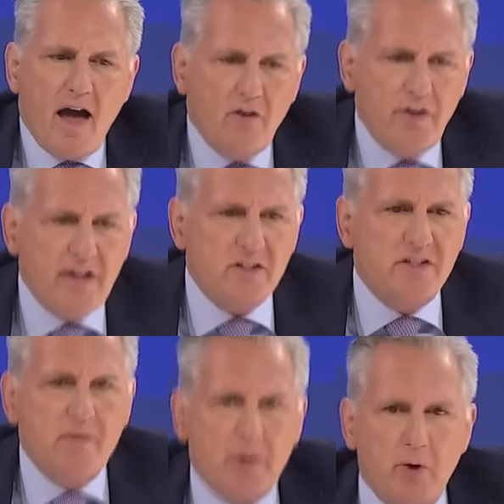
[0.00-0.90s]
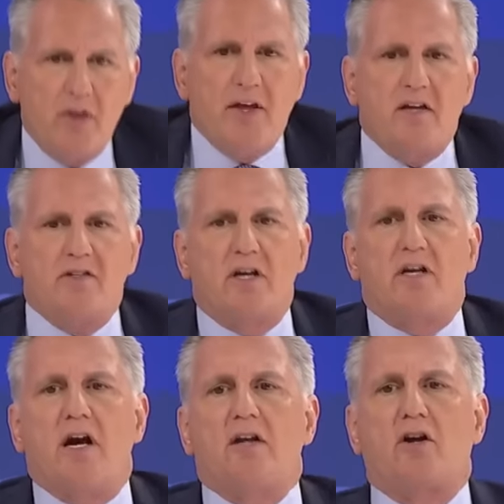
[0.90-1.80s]
don't think it's a tipping point. I think it's a
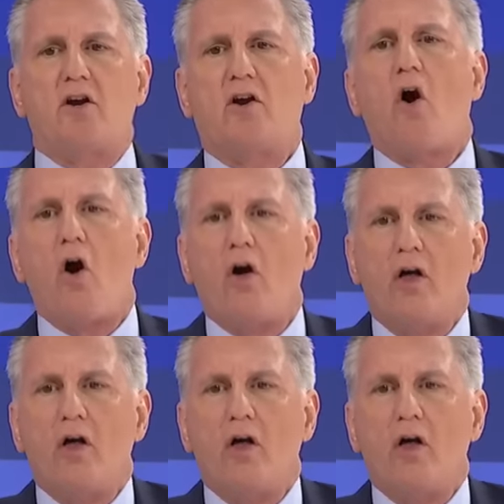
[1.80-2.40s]
gut call.